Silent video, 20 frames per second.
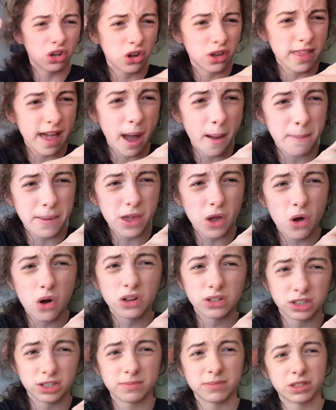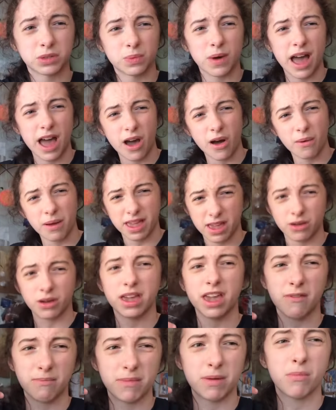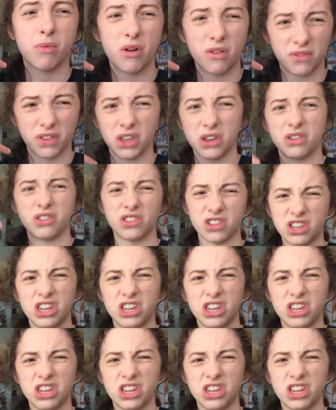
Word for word: new, that would be awesome as well. It would give me more views